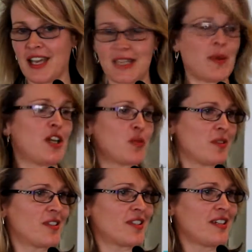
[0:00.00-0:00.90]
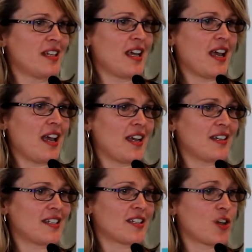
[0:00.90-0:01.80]
case management
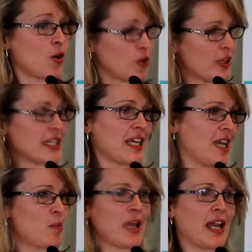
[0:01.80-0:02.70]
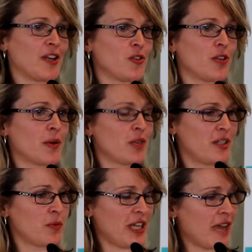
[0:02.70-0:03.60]
and goal-directed care planning and all that.
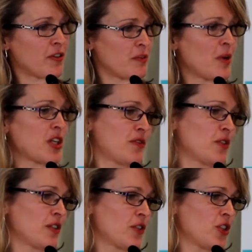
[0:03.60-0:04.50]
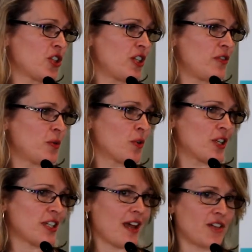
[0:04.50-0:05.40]
We have a much fuller version if you
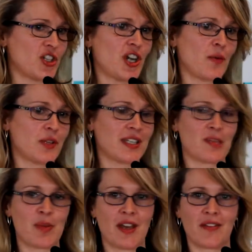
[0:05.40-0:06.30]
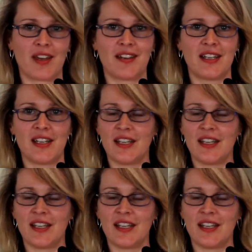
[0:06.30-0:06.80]
wanted to have a chat with us about that.